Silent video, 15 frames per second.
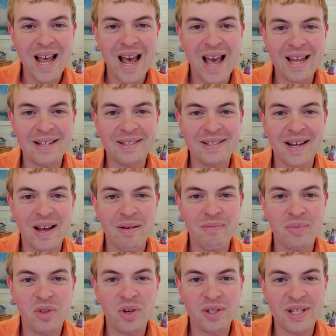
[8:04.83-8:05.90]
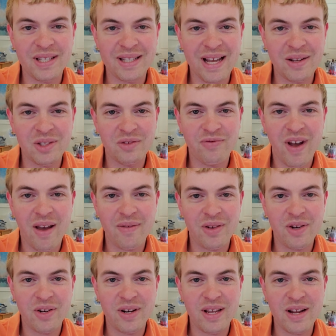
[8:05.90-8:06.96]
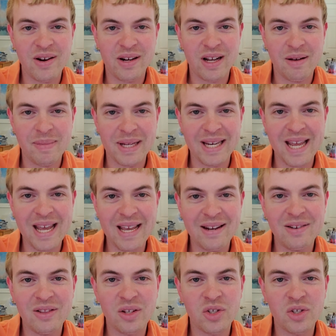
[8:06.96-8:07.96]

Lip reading: And $13,500 a year coming in.